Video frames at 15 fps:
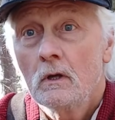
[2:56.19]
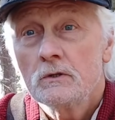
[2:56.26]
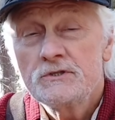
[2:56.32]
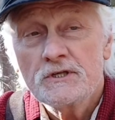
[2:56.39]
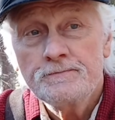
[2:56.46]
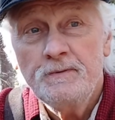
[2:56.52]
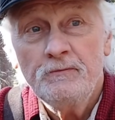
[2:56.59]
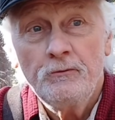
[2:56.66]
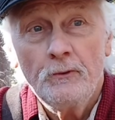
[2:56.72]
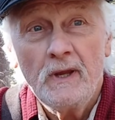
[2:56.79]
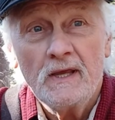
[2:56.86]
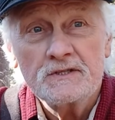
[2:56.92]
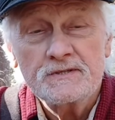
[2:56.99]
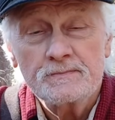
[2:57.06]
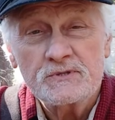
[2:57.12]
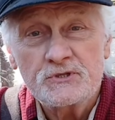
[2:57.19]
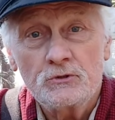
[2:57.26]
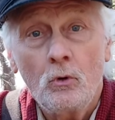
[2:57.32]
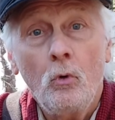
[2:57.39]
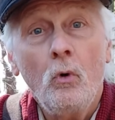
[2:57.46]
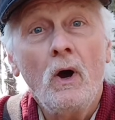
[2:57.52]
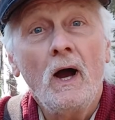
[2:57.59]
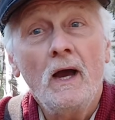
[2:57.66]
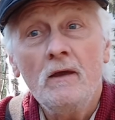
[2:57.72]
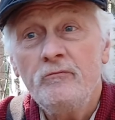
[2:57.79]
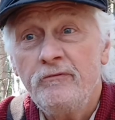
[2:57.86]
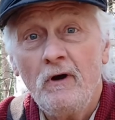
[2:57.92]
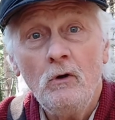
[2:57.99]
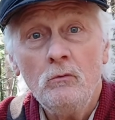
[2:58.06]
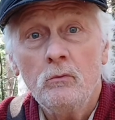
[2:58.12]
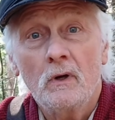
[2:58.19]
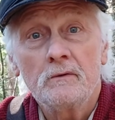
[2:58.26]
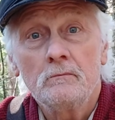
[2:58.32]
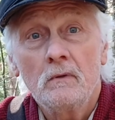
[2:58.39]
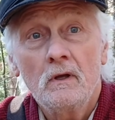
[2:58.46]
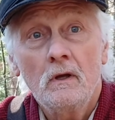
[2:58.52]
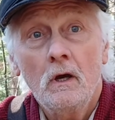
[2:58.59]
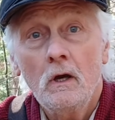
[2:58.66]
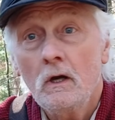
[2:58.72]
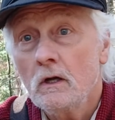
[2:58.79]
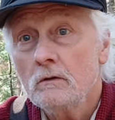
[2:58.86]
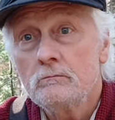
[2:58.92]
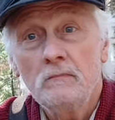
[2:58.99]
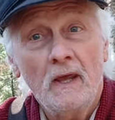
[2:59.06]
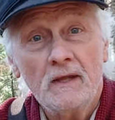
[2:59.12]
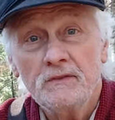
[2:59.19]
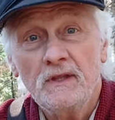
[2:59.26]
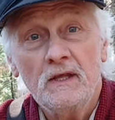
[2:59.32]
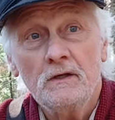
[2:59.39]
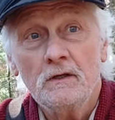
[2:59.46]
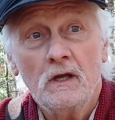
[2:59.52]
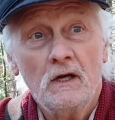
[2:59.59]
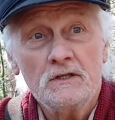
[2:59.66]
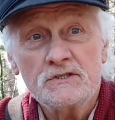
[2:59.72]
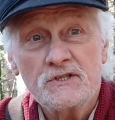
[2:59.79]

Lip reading: just before we had some snow, I found one at the end of gun